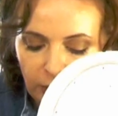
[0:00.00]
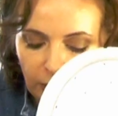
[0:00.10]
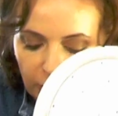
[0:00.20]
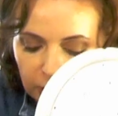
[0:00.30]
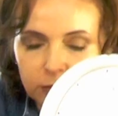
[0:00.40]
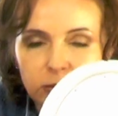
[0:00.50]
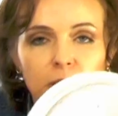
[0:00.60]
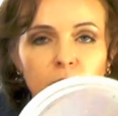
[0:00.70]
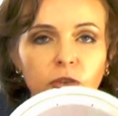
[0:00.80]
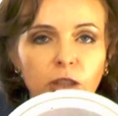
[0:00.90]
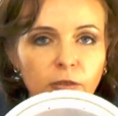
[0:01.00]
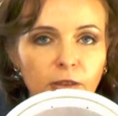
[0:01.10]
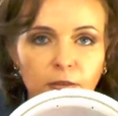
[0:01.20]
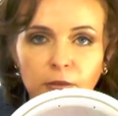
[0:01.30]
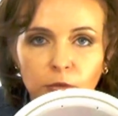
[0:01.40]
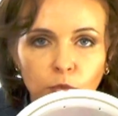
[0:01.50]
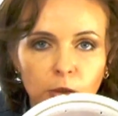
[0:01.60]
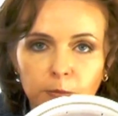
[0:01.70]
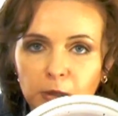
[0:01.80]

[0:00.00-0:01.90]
any of the other safety systems were to be